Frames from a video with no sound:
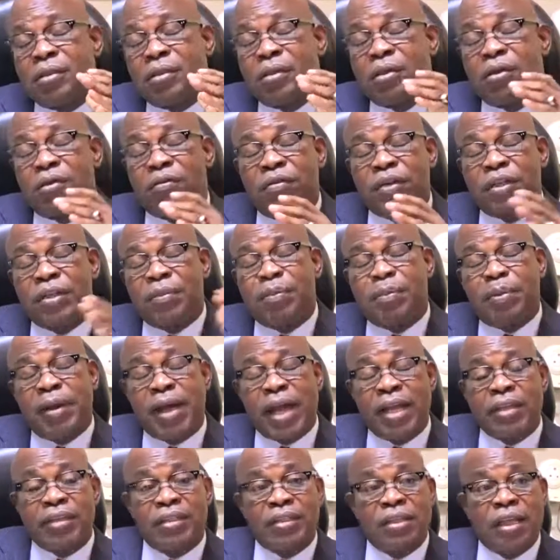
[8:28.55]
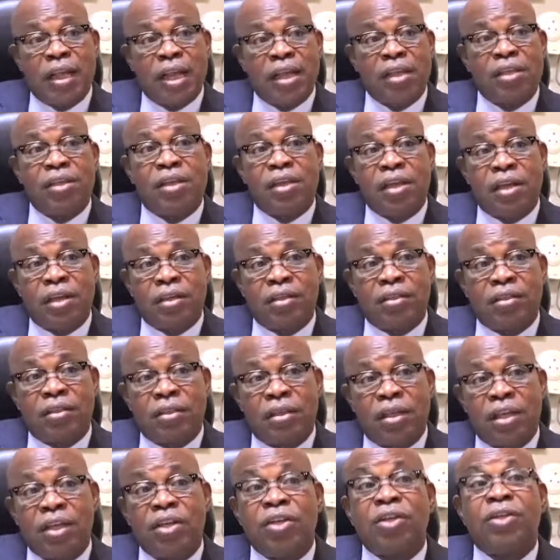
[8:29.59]
Over the past 10 years,
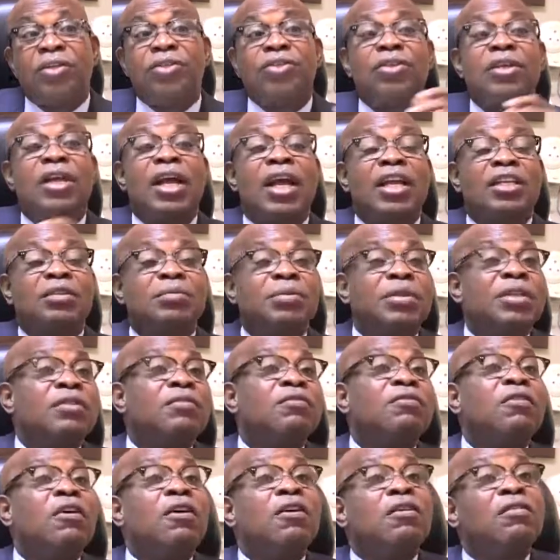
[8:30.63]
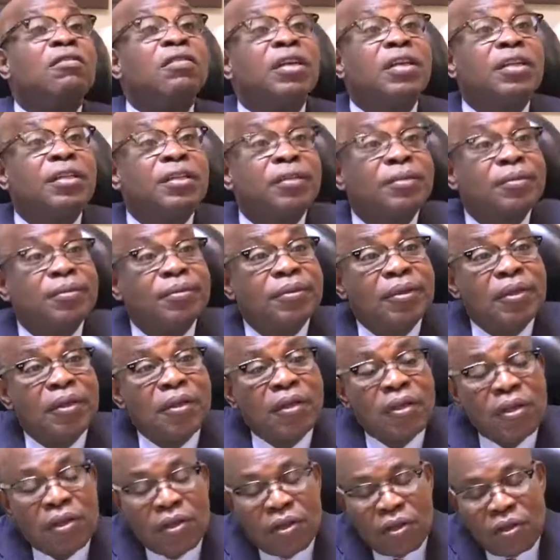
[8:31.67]
the industry has been evolving.
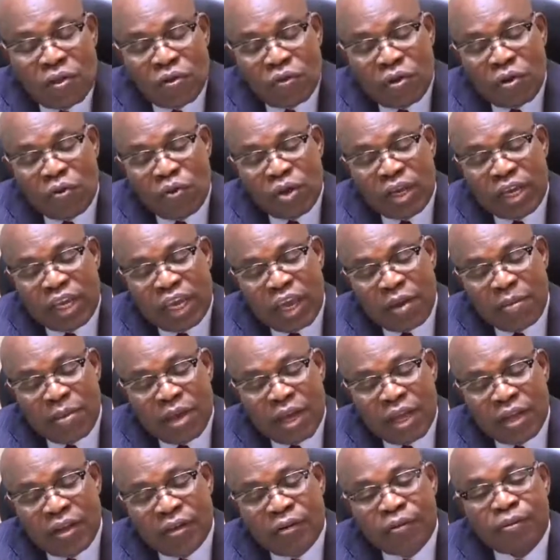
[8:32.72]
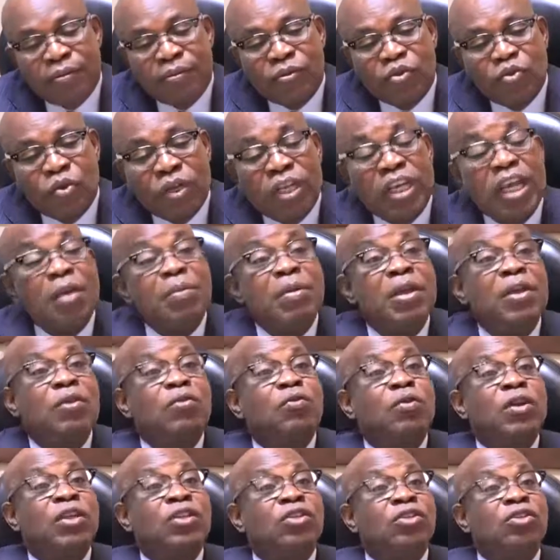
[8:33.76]
When we came
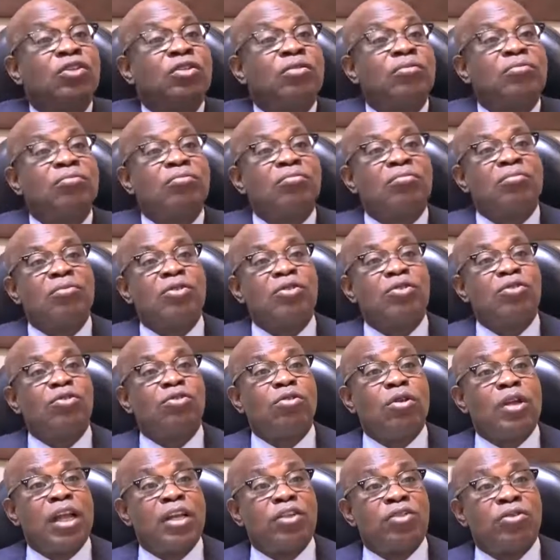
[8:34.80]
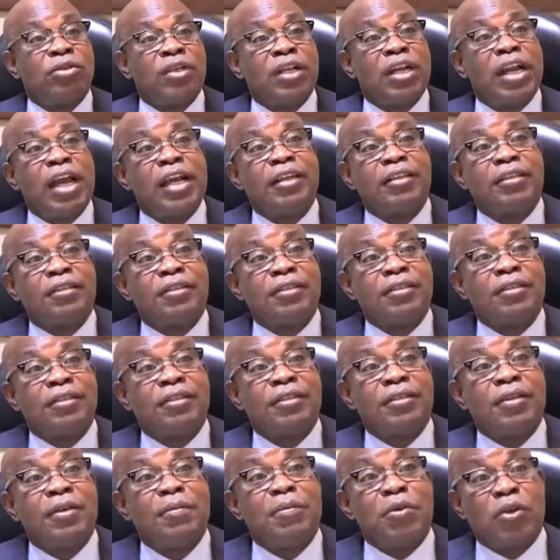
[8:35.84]
in with solar street
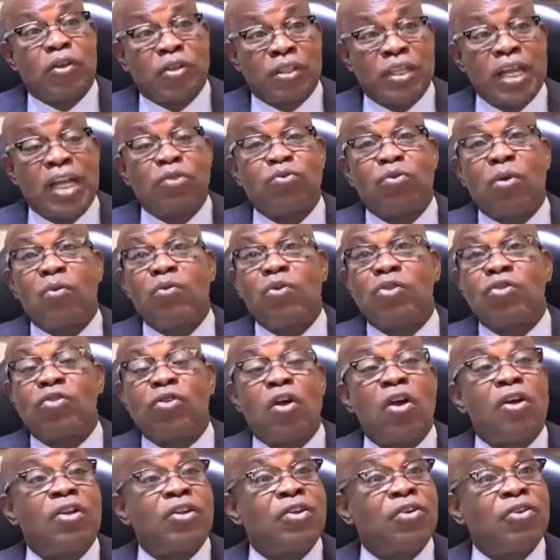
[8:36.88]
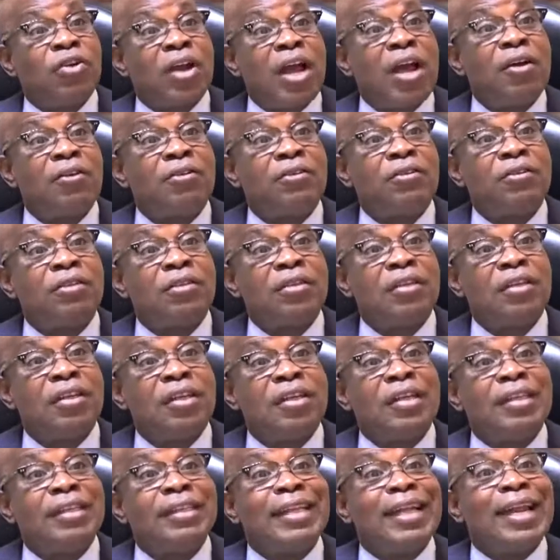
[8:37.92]
lights, because that's what we saw on ground
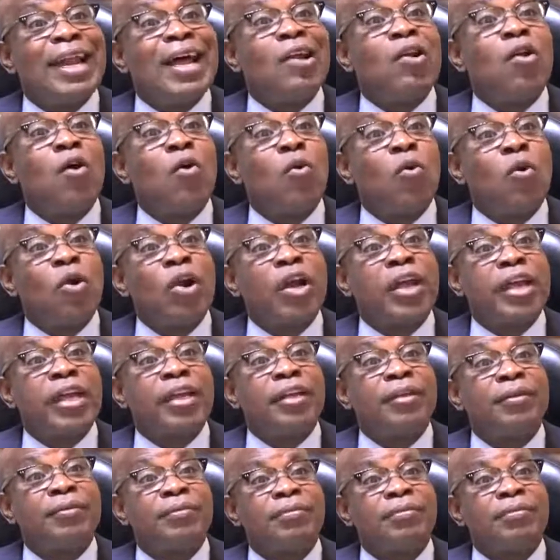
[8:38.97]
that are not working.